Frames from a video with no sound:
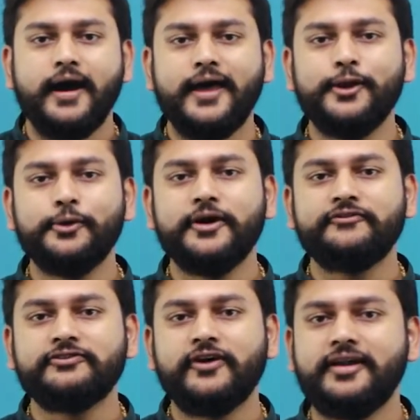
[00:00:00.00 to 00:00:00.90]
Hello
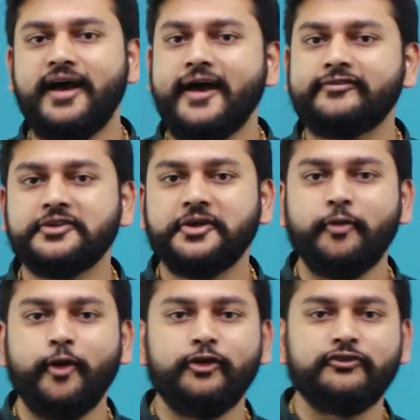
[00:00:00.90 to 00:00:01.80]
everyone, I welcome
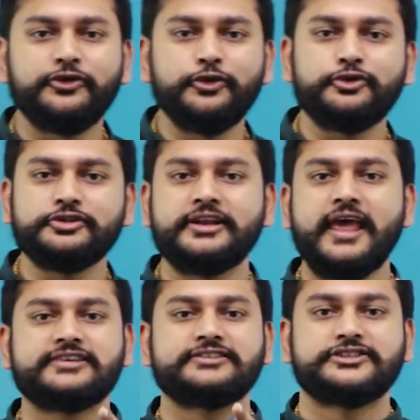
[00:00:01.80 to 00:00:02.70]
all of you to the
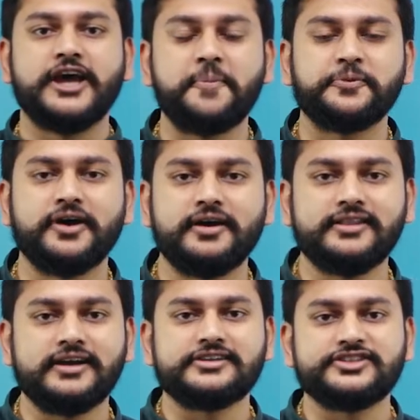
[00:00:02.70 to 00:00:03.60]
next chapter
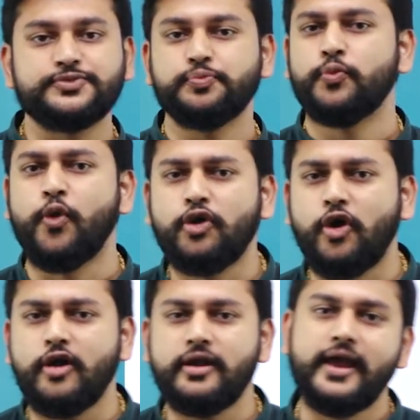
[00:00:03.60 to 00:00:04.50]
that is more
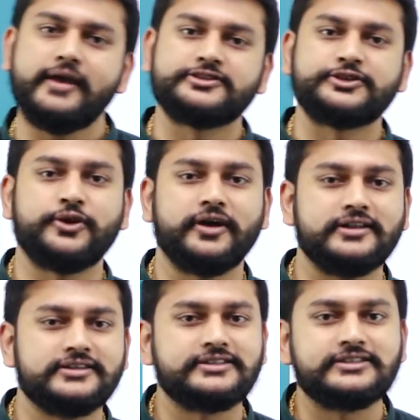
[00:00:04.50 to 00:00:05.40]
on
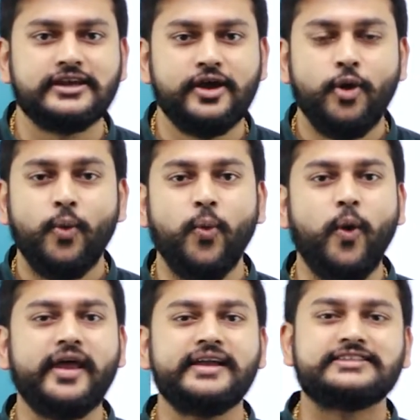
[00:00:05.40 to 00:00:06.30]
SQLs.
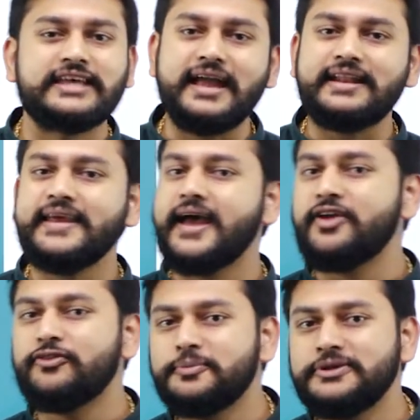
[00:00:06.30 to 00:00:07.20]
What exactly
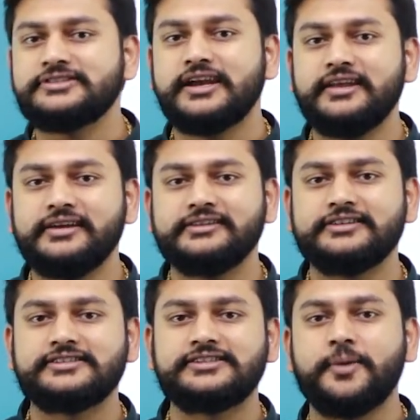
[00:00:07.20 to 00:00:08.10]
I will be studying in
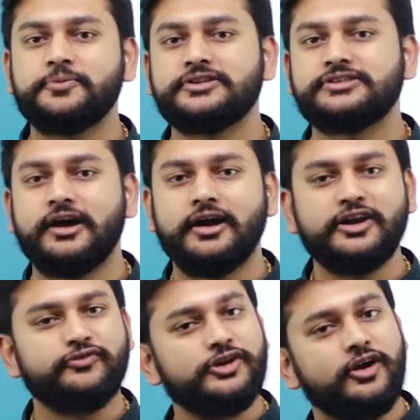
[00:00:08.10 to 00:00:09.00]
this chapter sir,
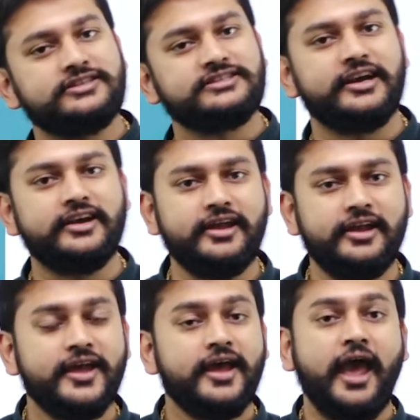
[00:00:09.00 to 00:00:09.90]
did we not
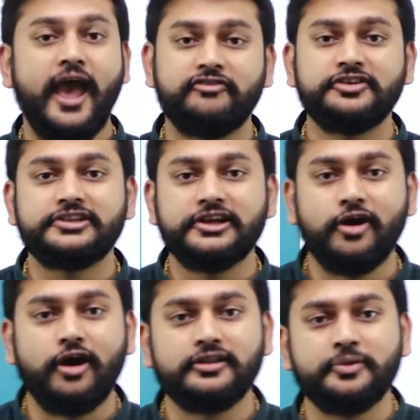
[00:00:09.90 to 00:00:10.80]
study everything
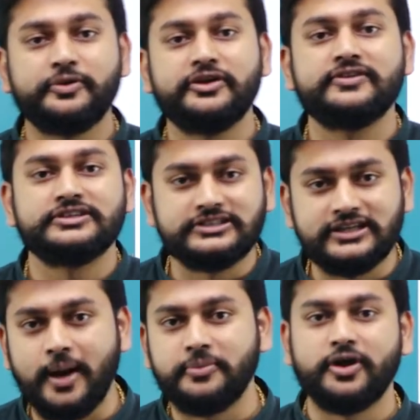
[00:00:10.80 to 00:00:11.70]
on the previous
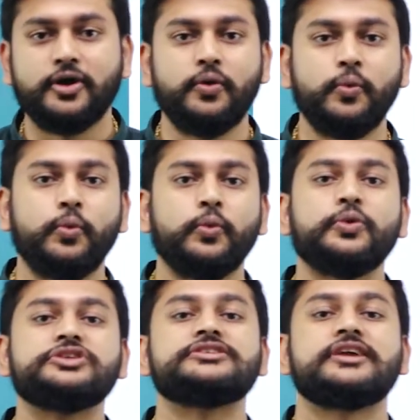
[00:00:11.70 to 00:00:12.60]
chapter
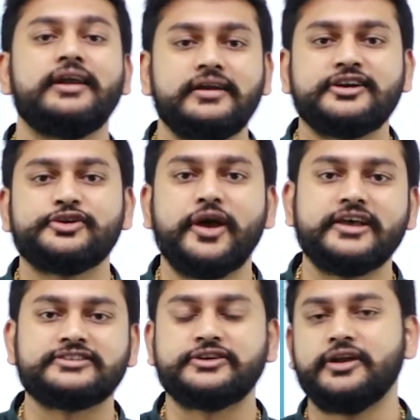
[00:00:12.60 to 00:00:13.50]
which is related to
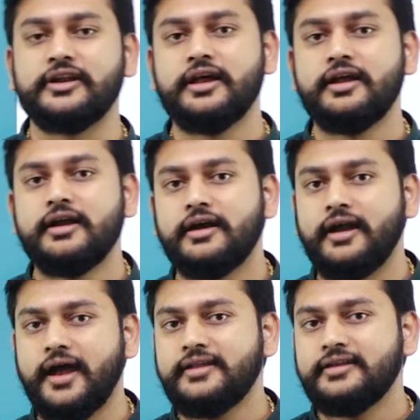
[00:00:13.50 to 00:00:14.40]
SQL,
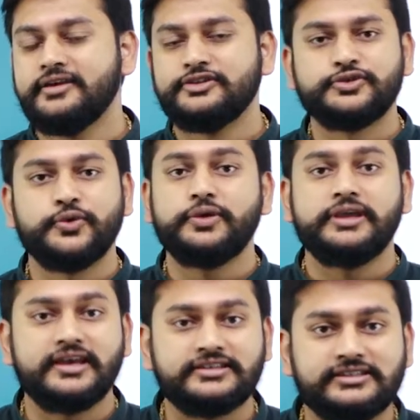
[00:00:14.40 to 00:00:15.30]
right? So
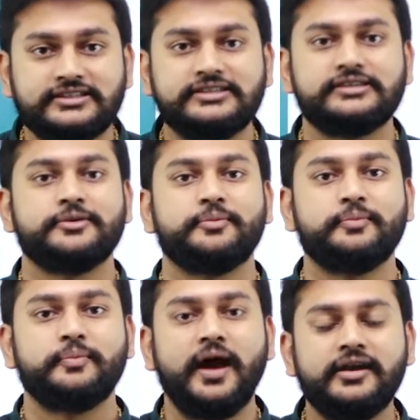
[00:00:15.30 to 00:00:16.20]
yes,
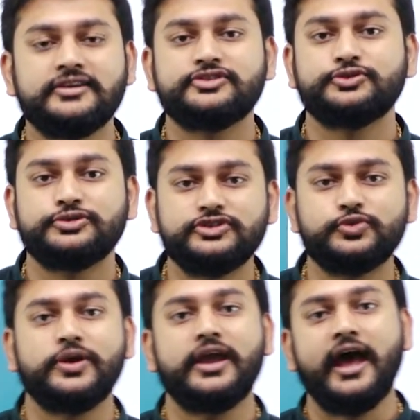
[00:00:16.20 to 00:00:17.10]
my dear students,
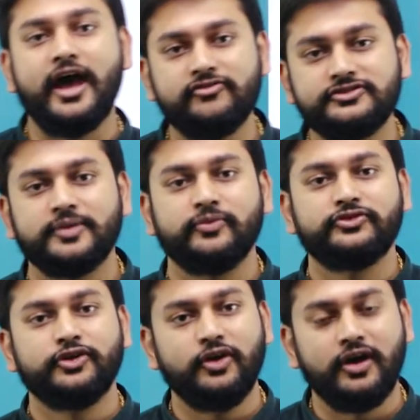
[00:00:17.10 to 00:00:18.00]
we have some of
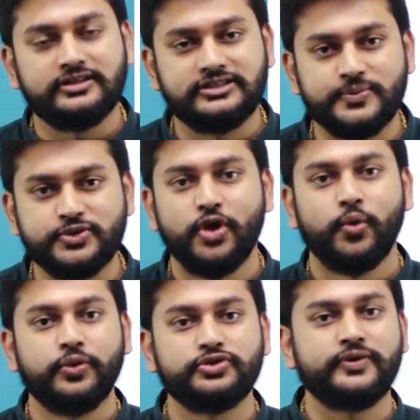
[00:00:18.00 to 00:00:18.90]
the concepts
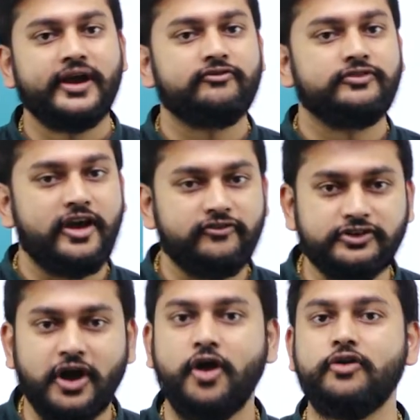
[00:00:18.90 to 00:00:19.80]
which we have
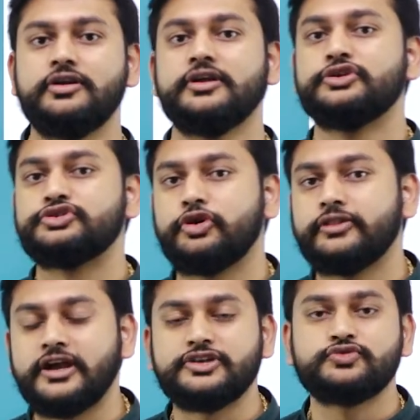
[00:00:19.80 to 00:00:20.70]
left out. So
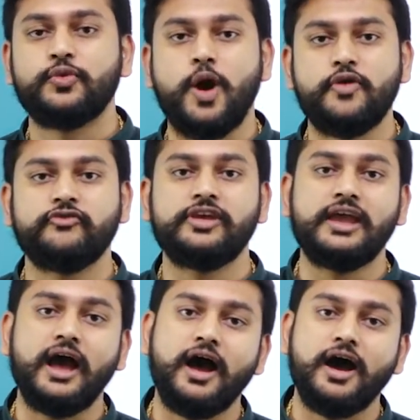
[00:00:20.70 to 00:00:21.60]
that is what
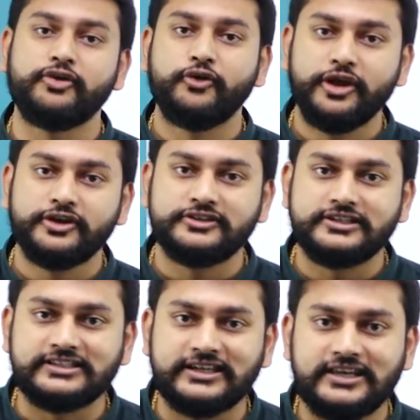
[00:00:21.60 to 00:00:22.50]
we are going to
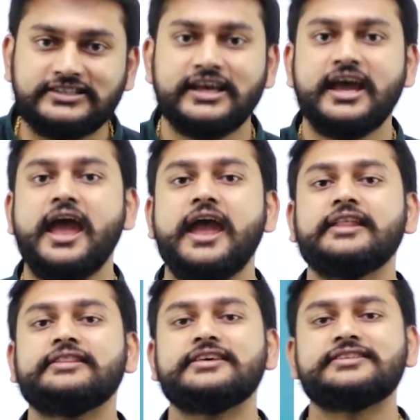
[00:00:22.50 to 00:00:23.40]
discuss
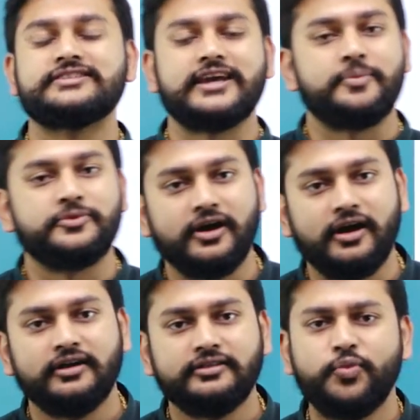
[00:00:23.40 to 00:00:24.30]
in this chapter.
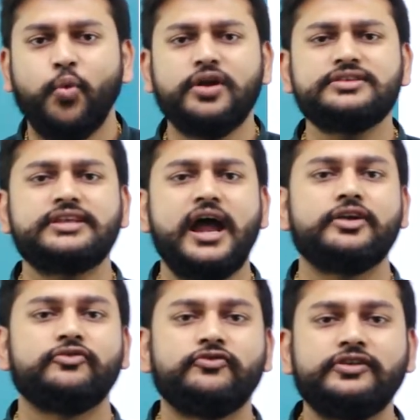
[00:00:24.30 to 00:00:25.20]
Then what is
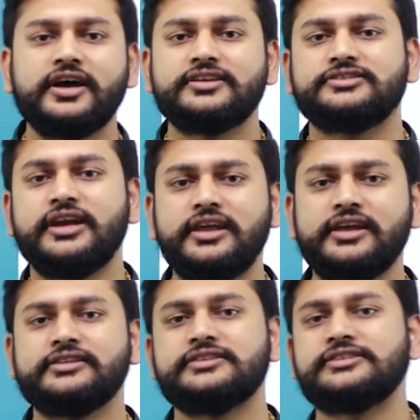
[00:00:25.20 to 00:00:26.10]
that we are studying
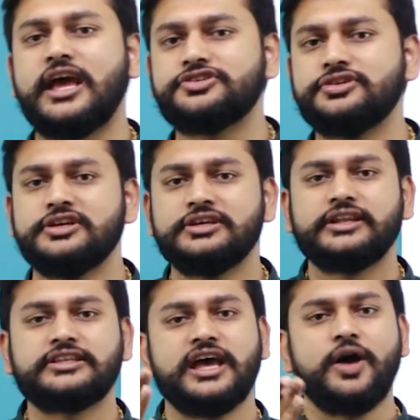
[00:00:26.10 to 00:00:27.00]
in this session?
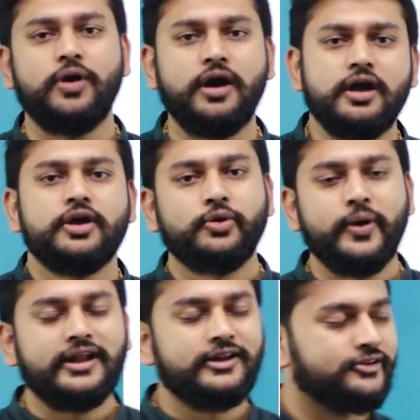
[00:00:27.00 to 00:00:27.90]
Let's have a
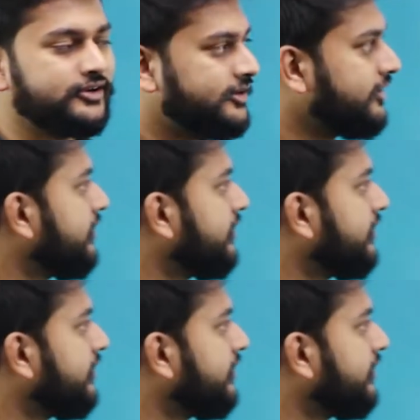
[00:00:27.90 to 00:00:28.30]
quick look